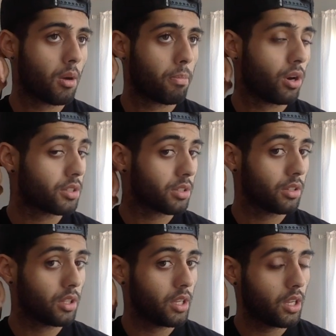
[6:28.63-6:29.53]

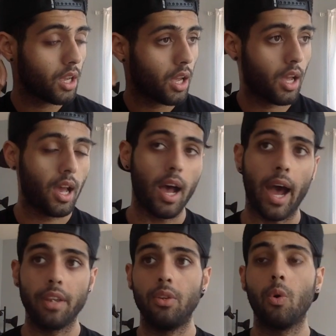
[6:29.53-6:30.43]
Personally,
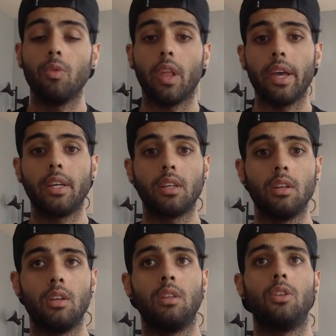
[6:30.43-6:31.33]
I don't like
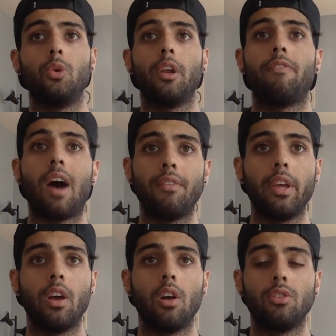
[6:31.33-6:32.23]
doing a
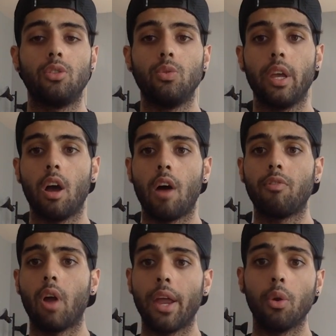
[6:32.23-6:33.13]
5-day on, 2-day off,
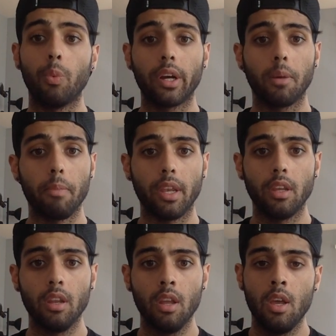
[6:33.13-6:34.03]
or I don't recommend
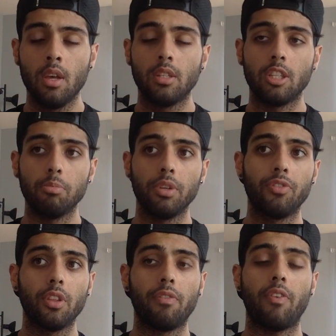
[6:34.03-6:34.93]
it, simply
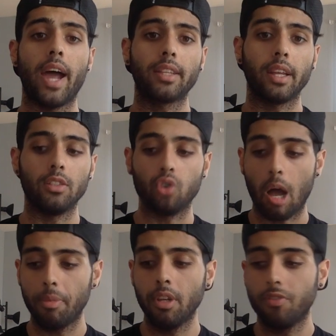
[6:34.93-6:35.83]
for the fact that
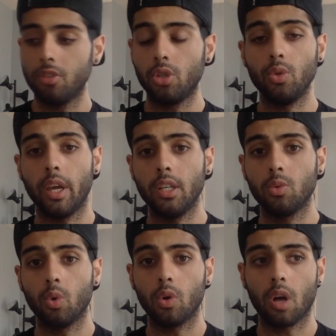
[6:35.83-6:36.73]
dropping it for 2 days
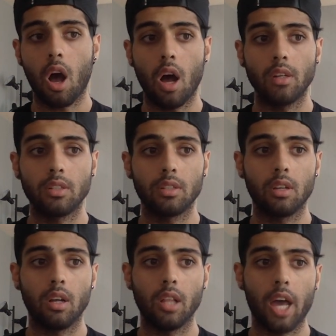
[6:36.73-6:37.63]
will cause
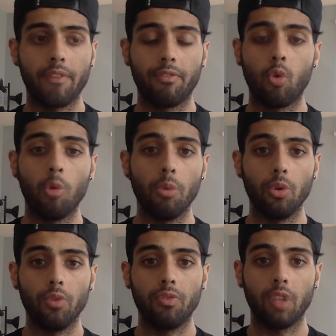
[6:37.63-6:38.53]
a lot of
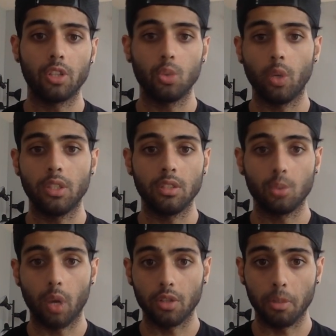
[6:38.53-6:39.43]
hormonal fluctuations
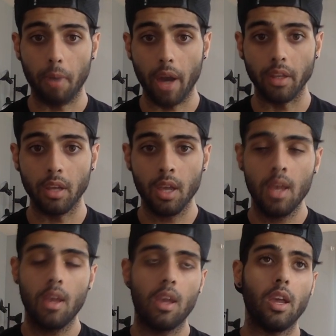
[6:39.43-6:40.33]
throughout your body.
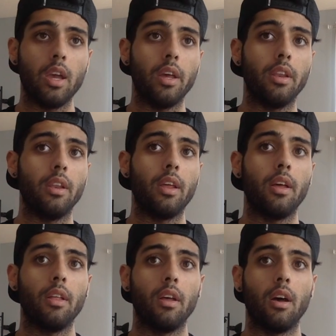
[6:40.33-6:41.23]
And
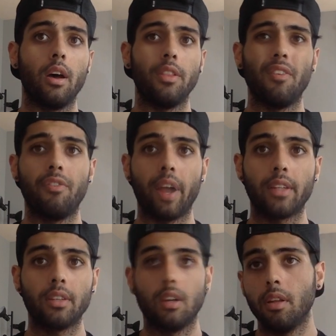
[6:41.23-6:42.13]
the effect,
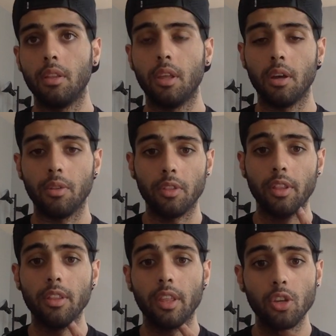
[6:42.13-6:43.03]

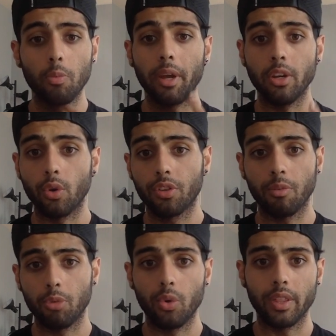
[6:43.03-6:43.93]
the thing you might notice
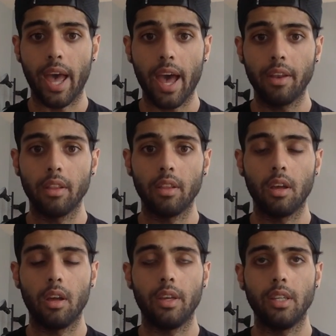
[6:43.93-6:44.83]
from doing that
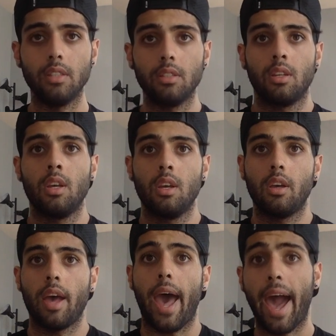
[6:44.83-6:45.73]
is
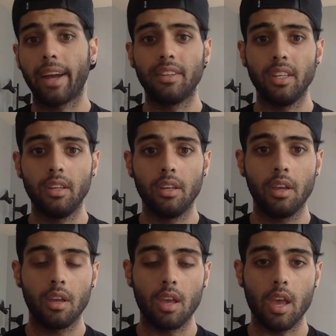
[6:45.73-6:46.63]
acne
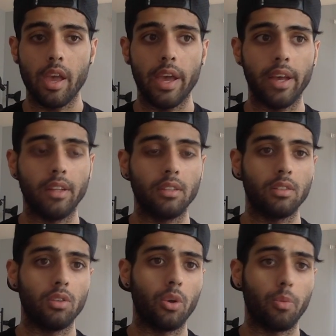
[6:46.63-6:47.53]
and
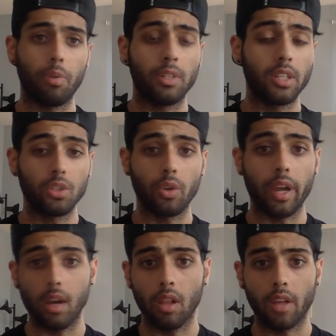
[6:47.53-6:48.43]
potential
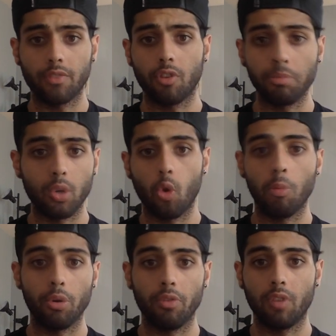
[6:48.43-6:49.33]
hair loss from the
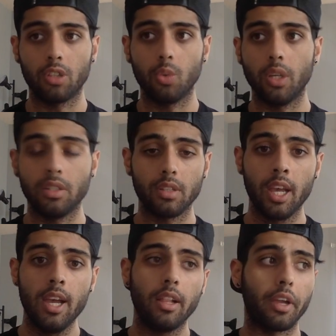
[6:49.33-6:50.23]
hormonal fluctuations.
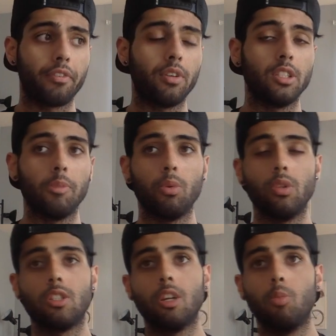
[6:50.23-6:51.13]
Like for example, when
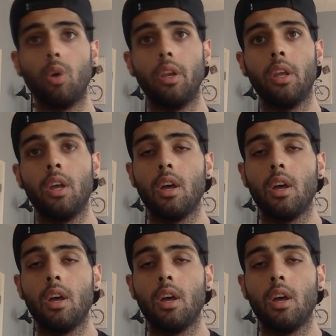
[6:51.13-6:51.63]
someone